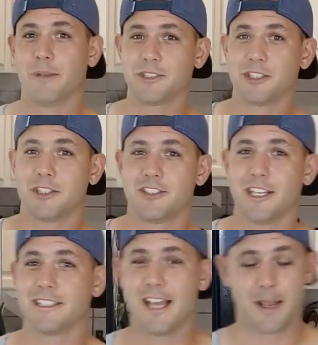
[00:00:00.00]
Make sure you
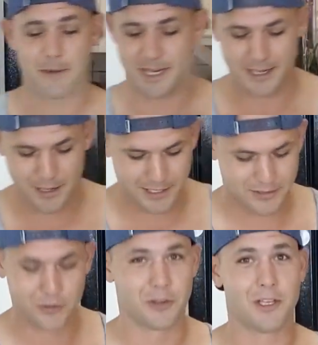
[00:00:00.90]
set a timer. I
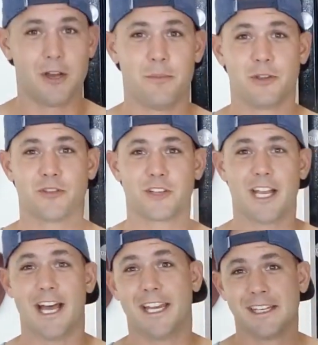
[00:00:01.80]
totally almost
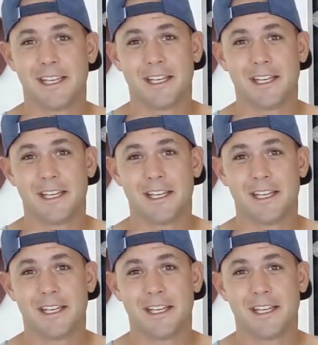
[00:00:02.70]
forgot.